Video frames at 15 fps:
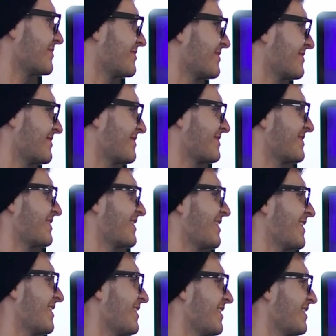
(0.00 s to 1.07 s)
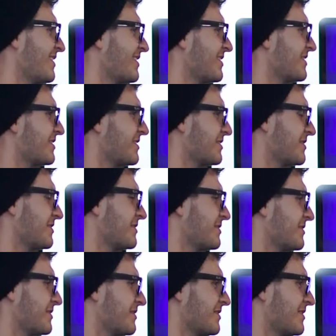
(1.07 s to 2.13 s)

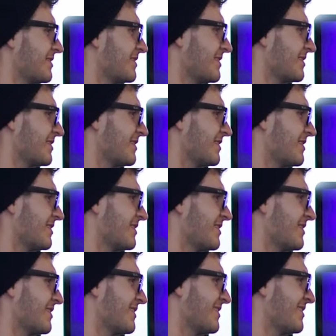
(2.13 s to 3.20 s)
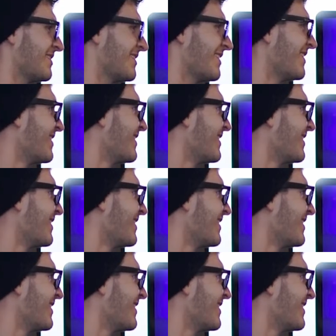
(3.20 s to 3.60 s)
No words are spoken by the person on screen.